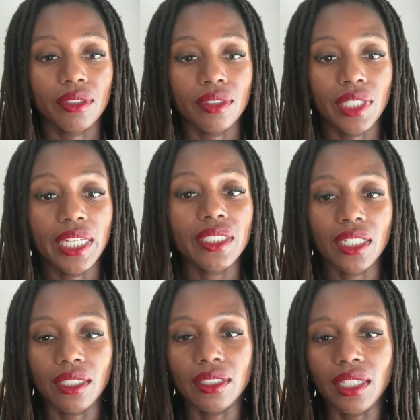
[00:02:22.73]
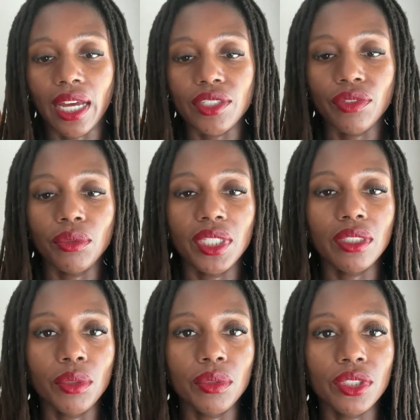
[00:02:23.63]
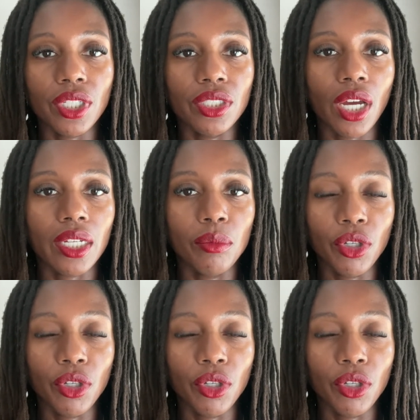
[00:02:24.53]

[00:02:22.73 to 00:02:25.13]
hinting the last few weeks that we would start talking